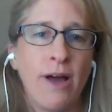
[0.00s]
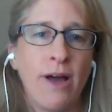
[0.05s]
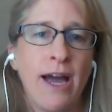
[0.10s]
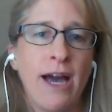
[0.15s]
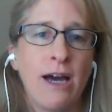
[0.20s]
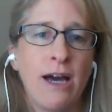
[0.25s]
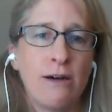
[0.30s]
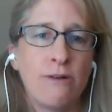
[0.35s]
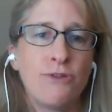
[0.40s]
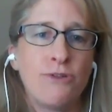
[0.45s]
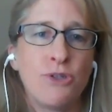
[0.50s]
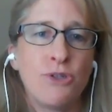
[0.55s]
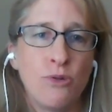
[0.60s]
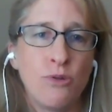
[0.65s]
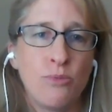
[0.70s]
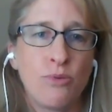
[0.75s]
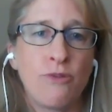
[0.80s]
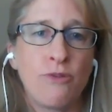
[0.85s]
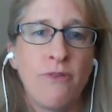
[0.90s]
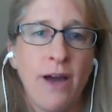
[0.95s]
how to
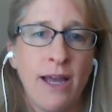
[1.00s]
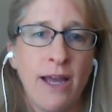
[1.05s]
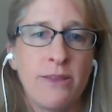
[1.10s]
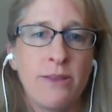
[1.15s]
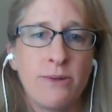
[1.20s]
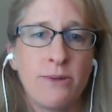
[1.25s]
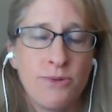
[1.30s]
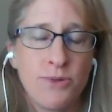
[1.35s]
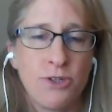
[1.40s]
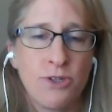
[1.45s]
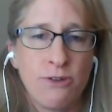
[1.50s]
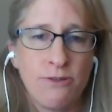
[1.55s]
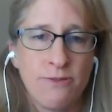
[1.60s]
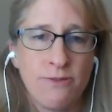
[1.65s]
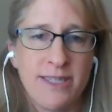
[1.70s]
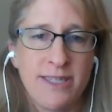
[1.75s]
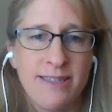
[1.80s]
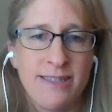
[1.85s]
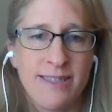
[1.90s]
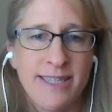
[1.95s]
provide those
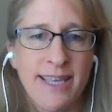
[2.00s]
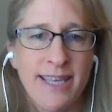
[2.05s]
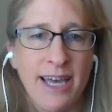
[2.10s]
services